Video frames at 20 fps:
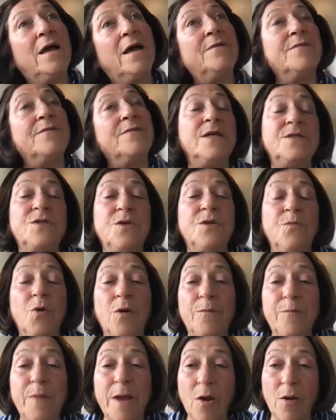consumer
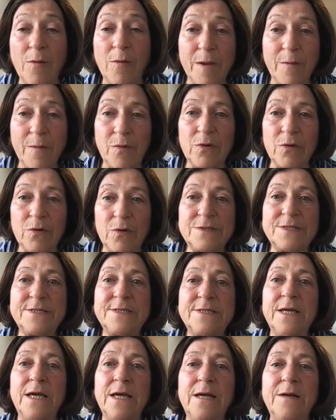and parent members,
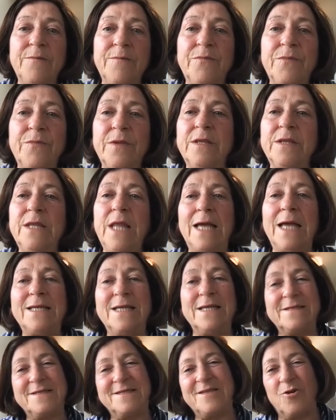not
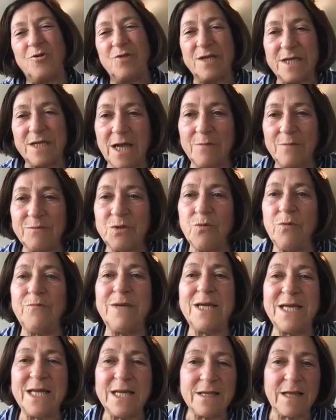necessarily to come to a
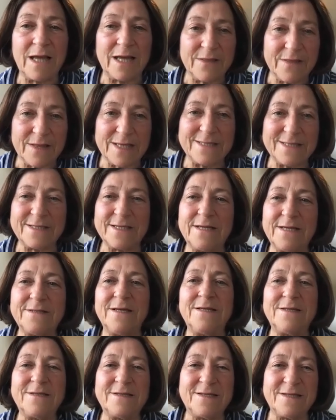meeting like this, because
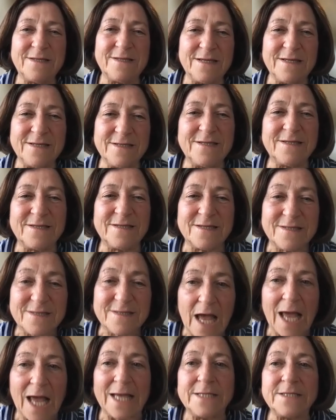this is a
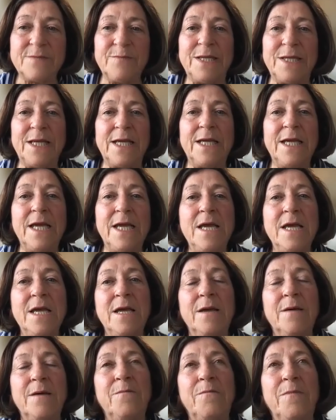science meeting,
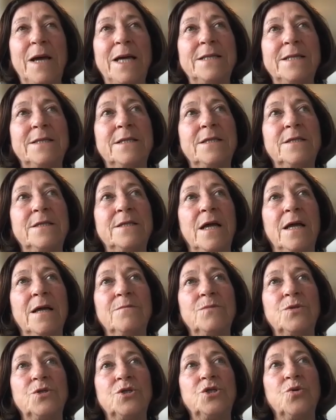but
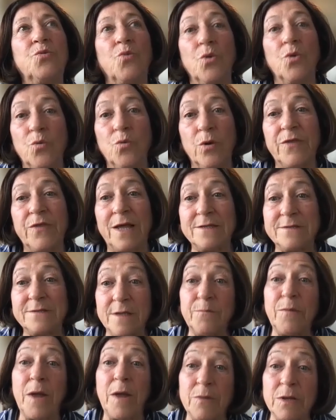to work with us
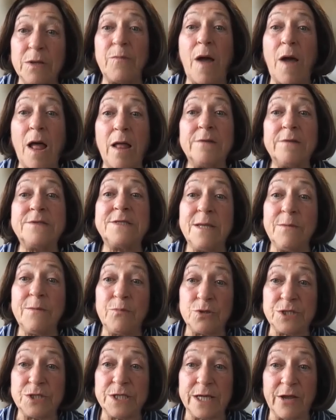on public policy,
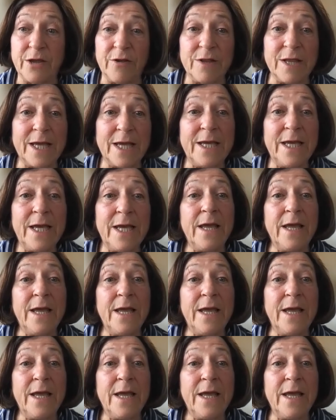particularly,